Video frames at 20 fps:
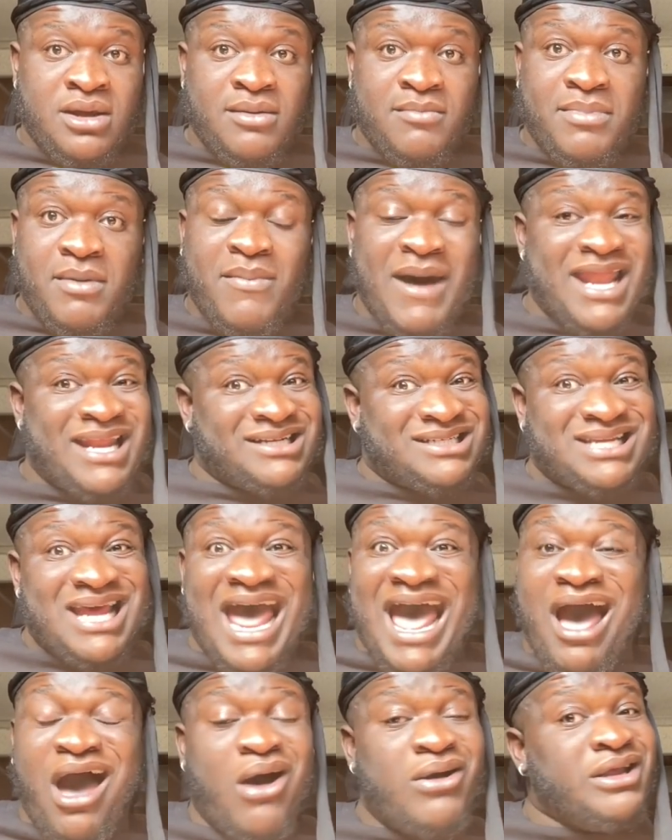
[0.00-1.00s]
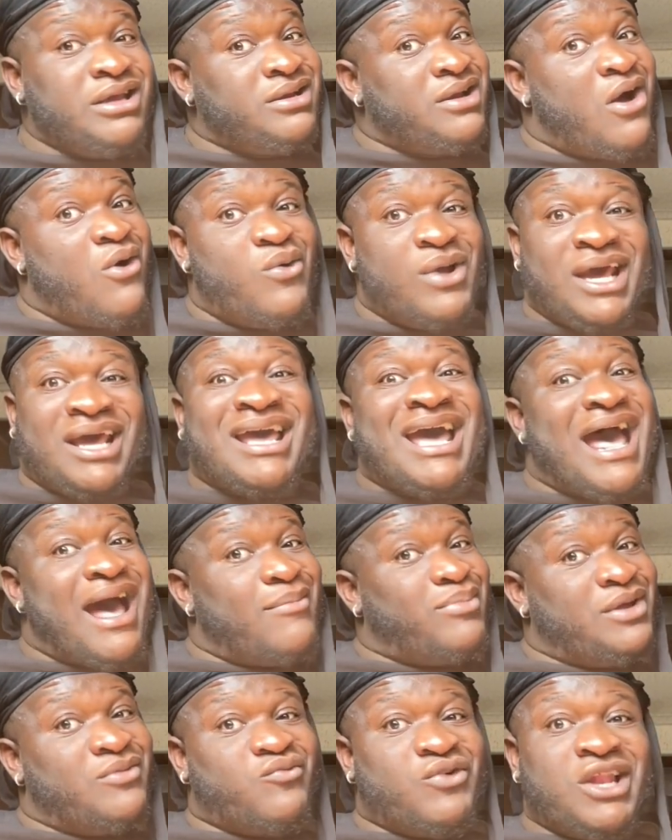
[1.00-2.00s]
But by the time, I don't even know what a
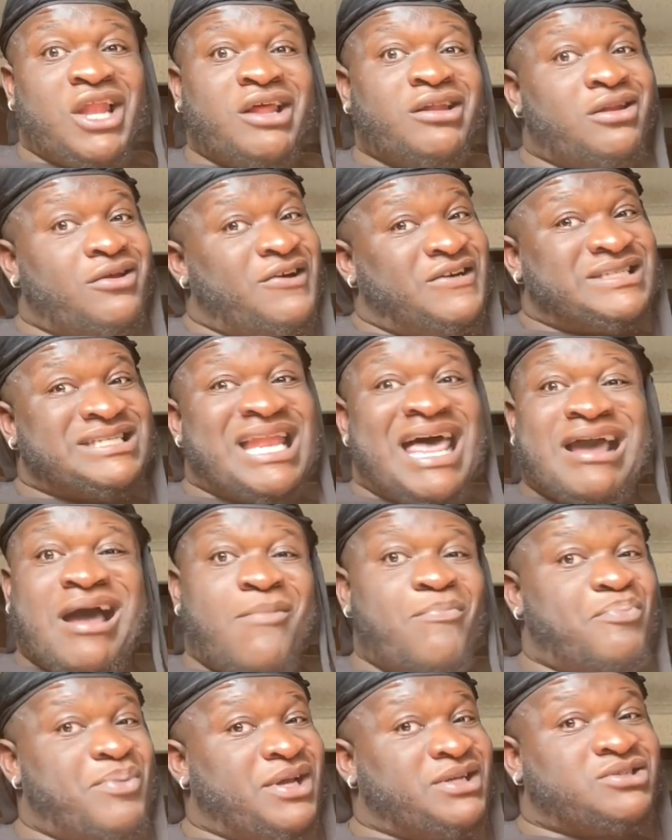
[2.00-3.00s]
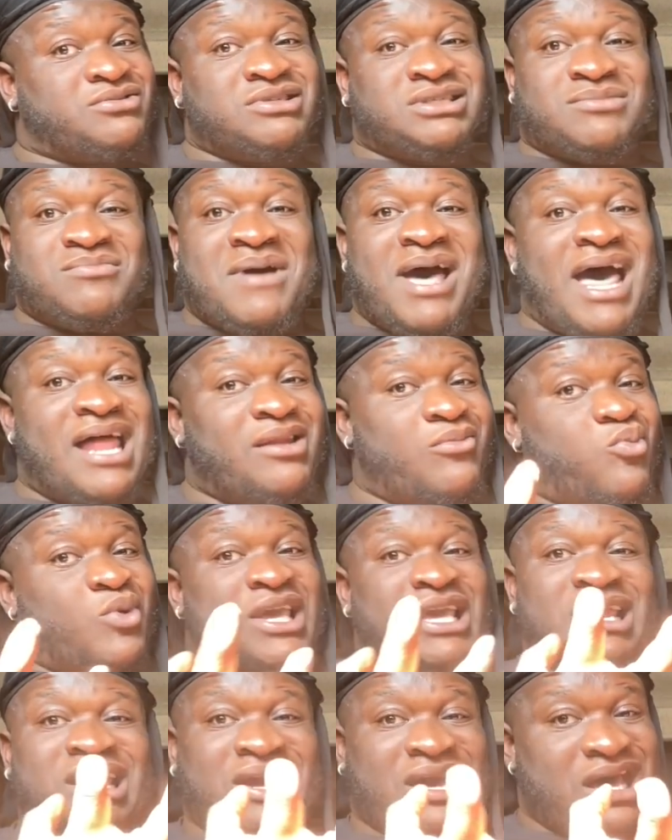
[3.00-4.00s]
goblet really looks like. I'm picturing some
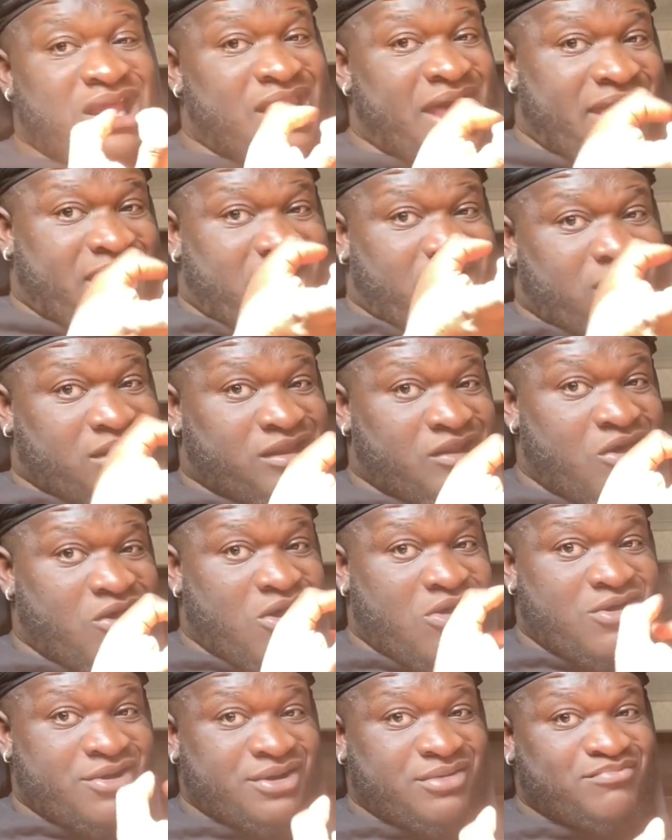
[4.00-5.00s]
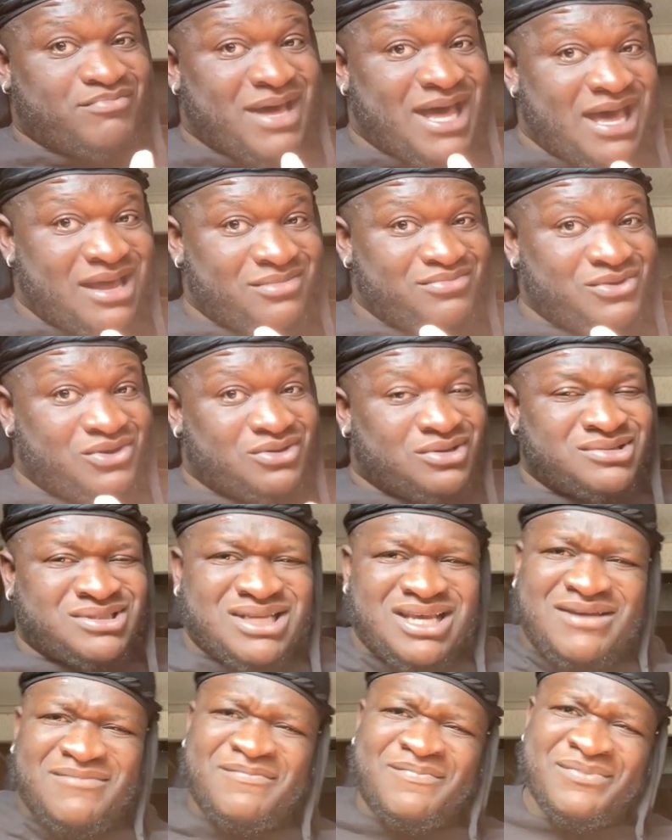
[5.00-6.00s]
Halloween. It got, like, a claw on the bottom. You know what I'm
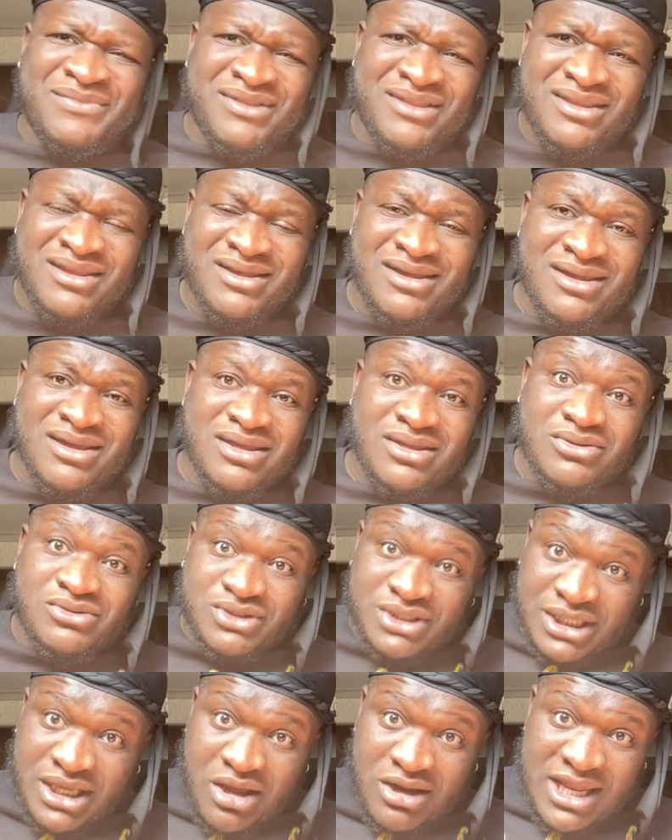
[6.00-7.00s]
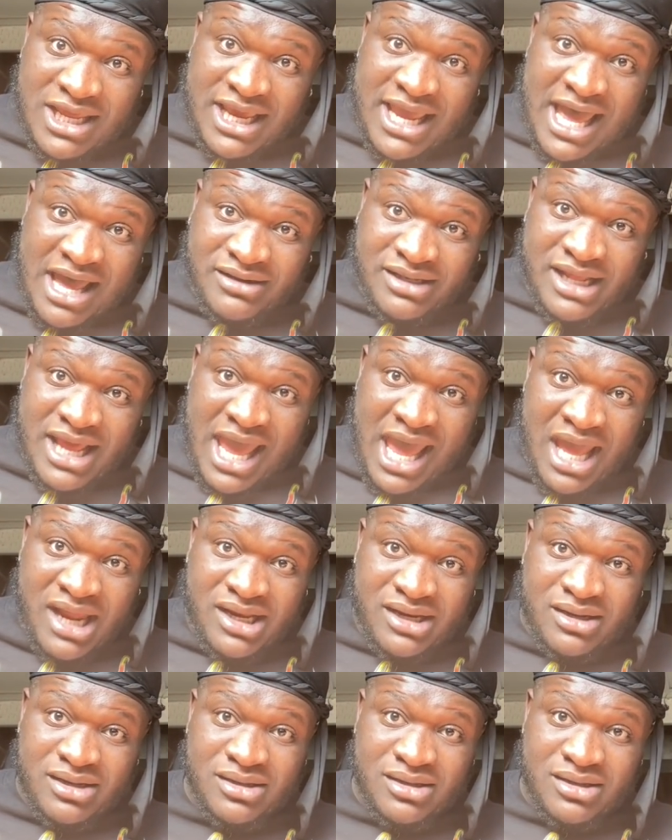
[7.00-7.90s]
saying? You drink your liquor out that?